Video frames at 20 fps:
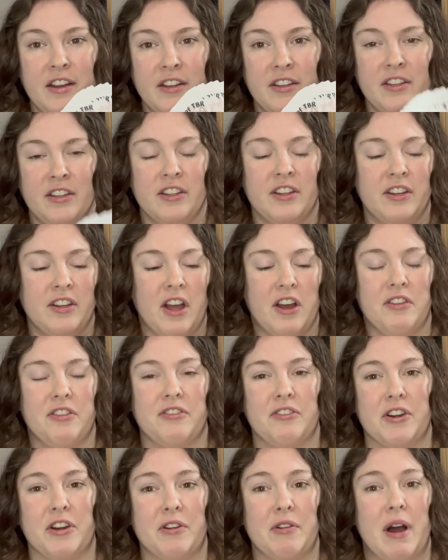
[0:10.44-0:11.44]
to go
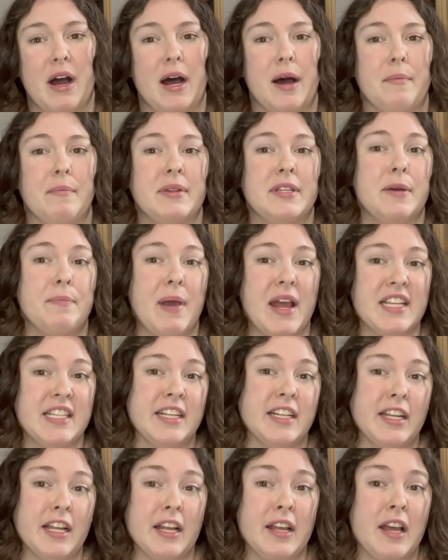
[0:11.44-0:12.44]
through. So
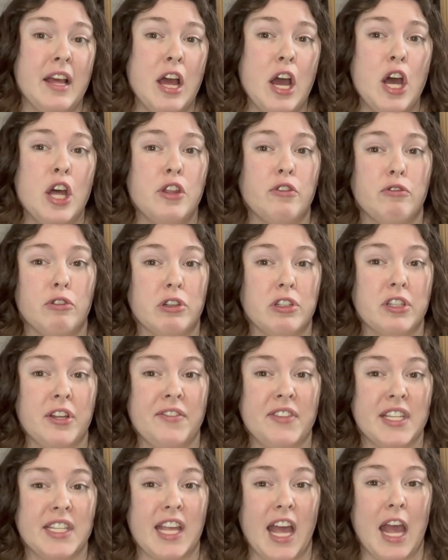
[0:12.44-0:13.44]
basically, the rules of
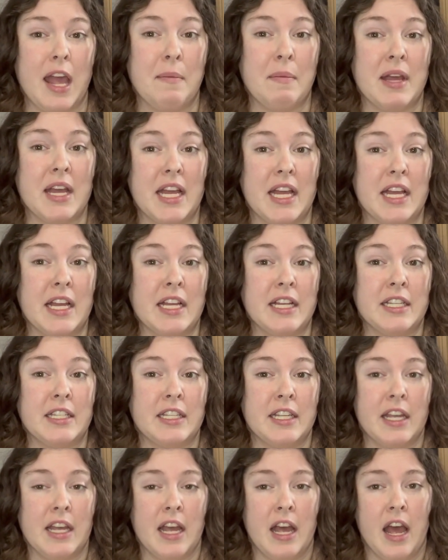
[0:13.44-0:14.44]
this game is,
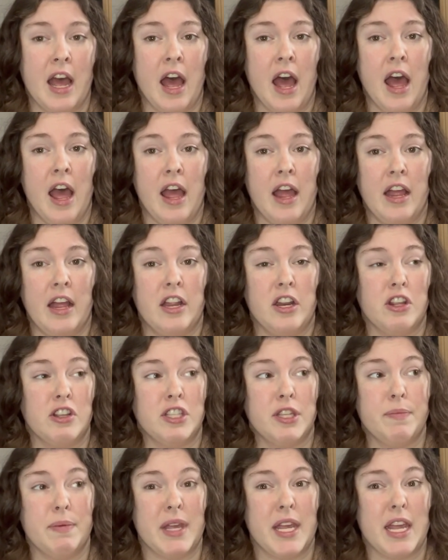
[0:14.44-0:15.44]
it used
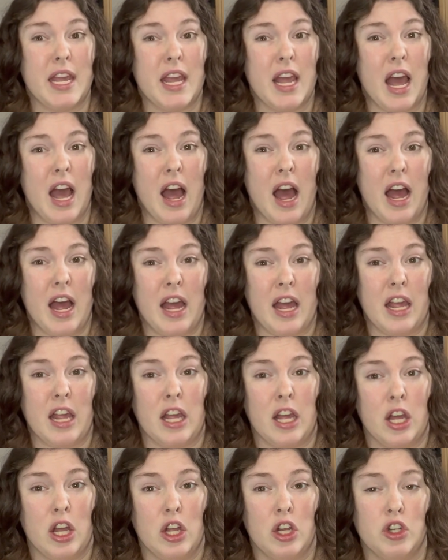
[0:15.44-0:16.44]
to be
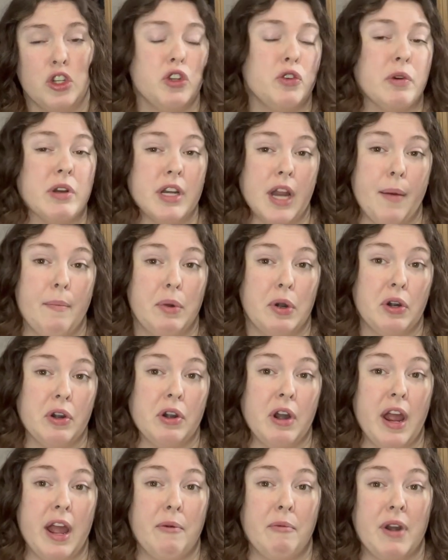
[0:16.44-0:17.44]
I drew a
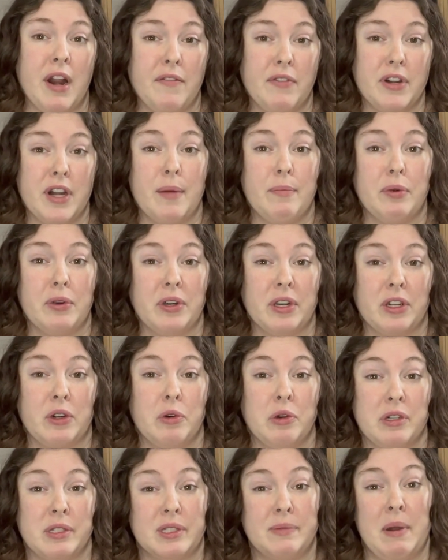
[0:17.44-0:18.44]
number and whatever number it
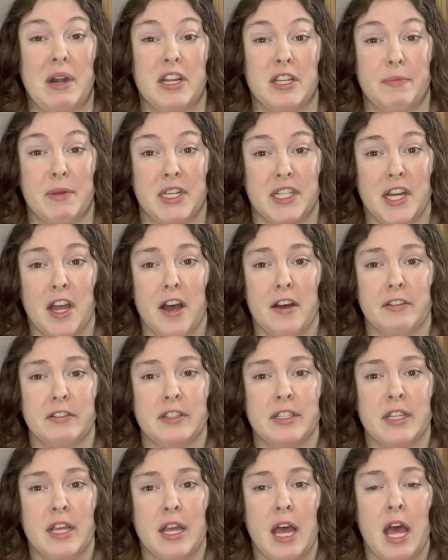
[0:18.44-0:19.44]
corresponded to my
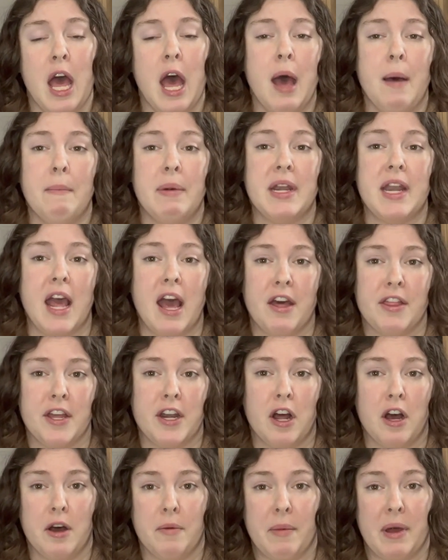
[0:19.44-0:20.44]
shelves. But now that
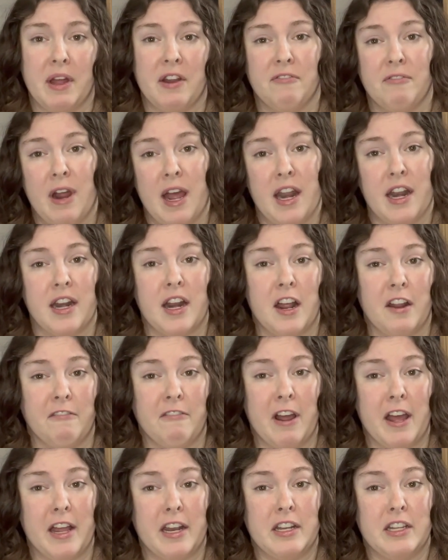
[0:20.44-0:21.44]
all my red and
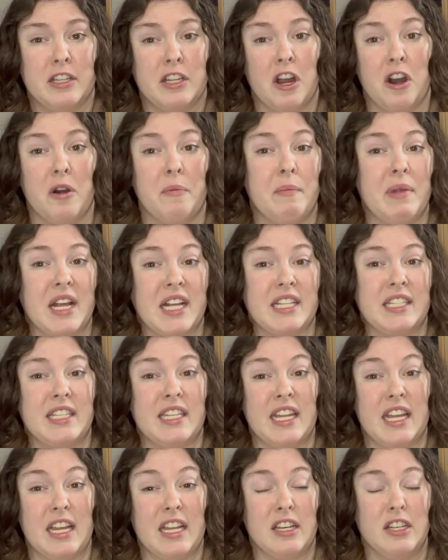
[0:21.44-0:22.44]
unreds are mixed
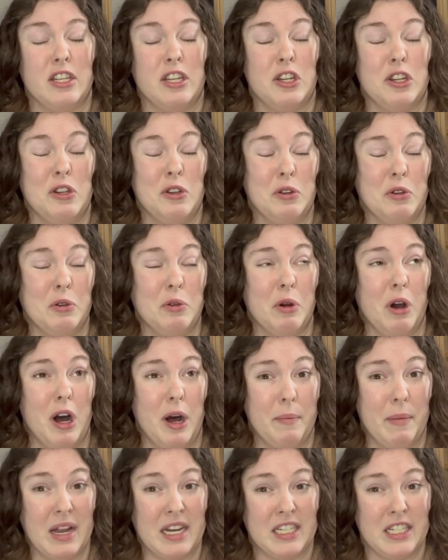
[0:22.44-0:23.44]
into
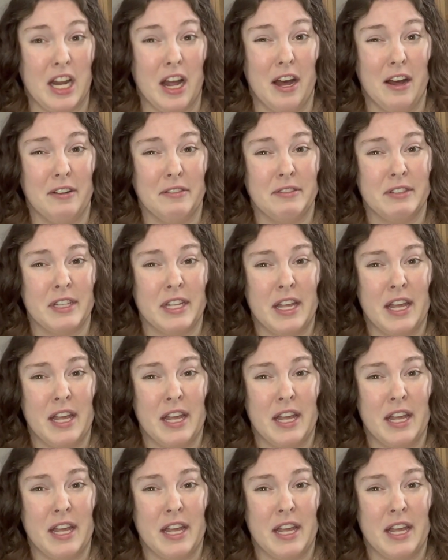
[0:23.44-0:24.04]
all my shelves,